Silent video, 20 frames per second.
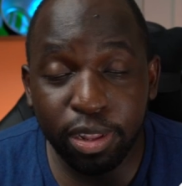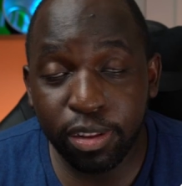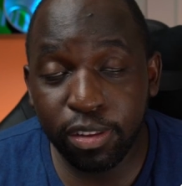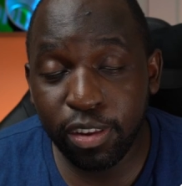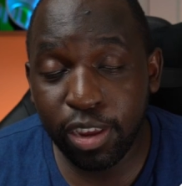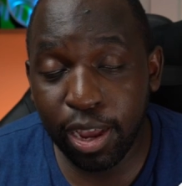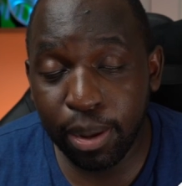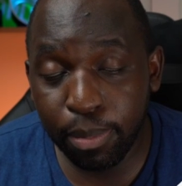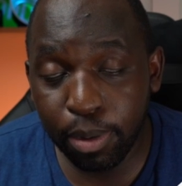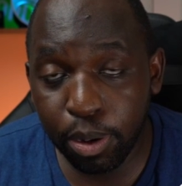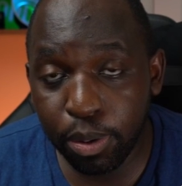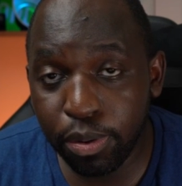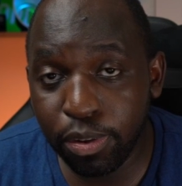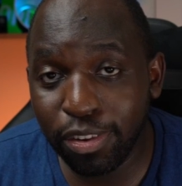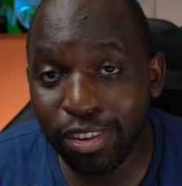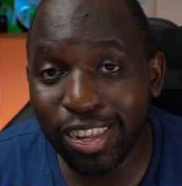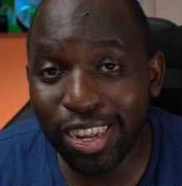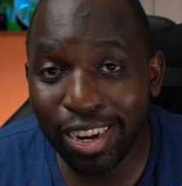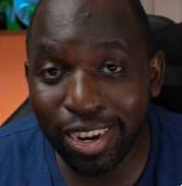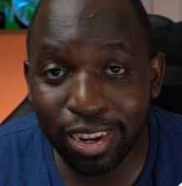that Tableau is
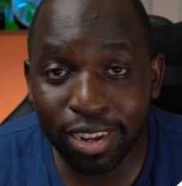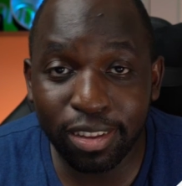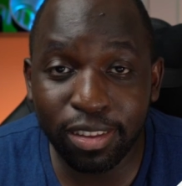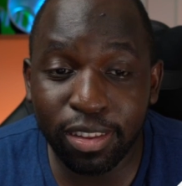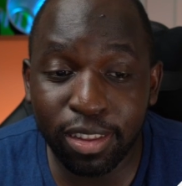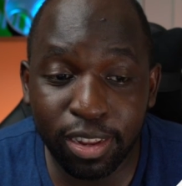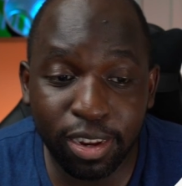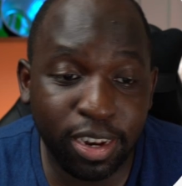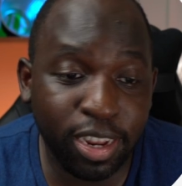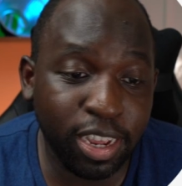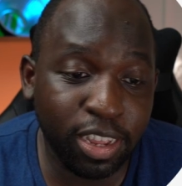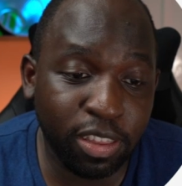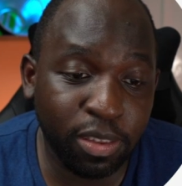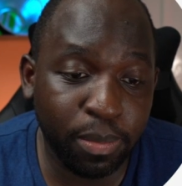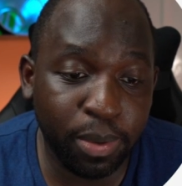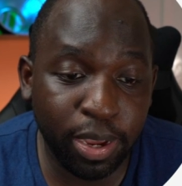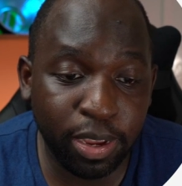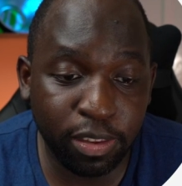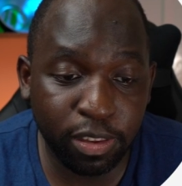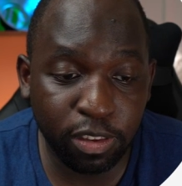sending to the
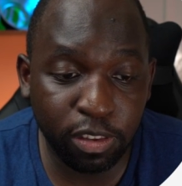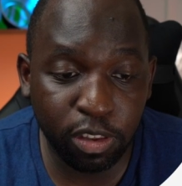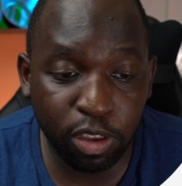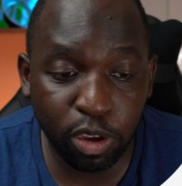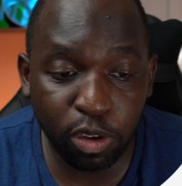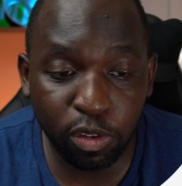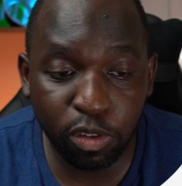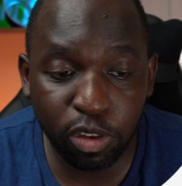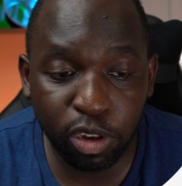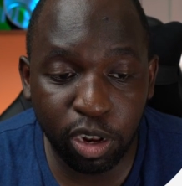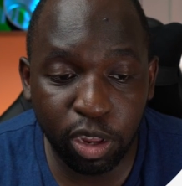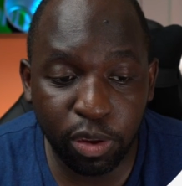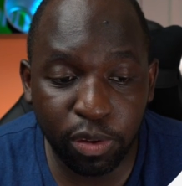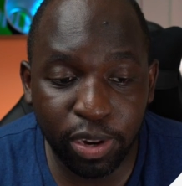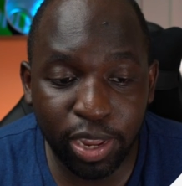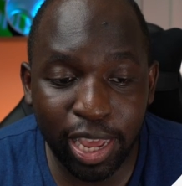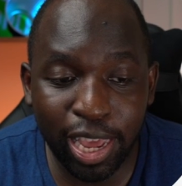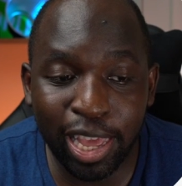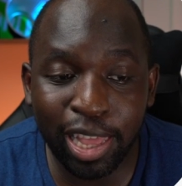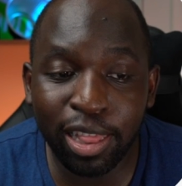database is going to
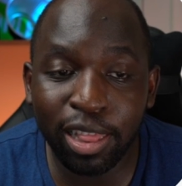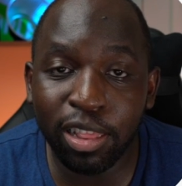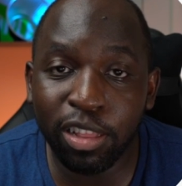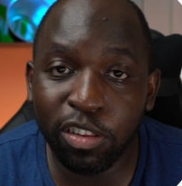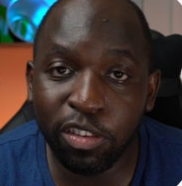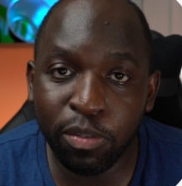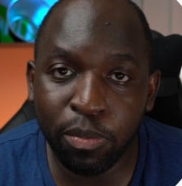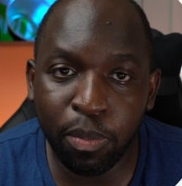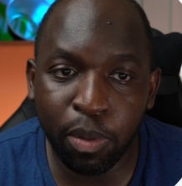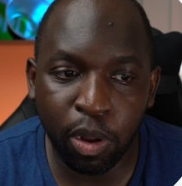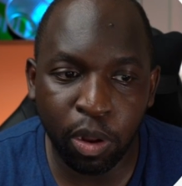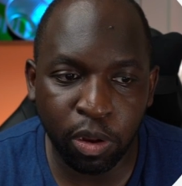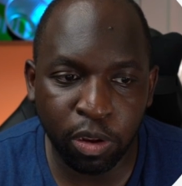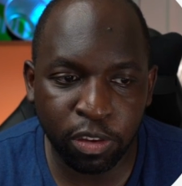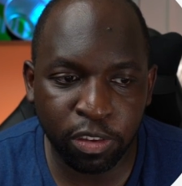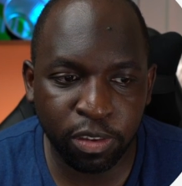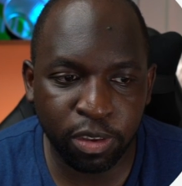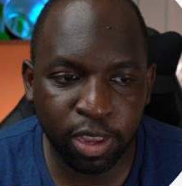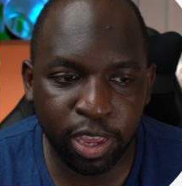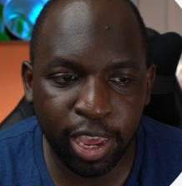load in this
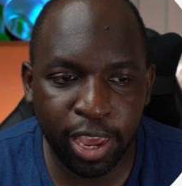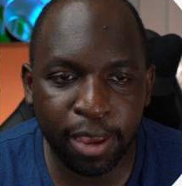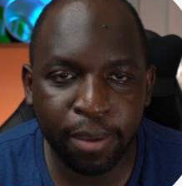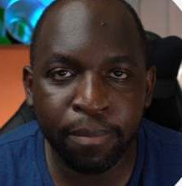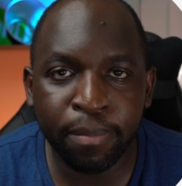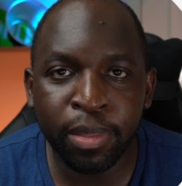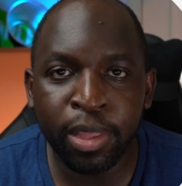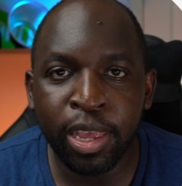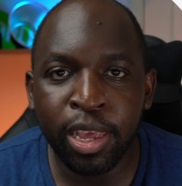box, okay?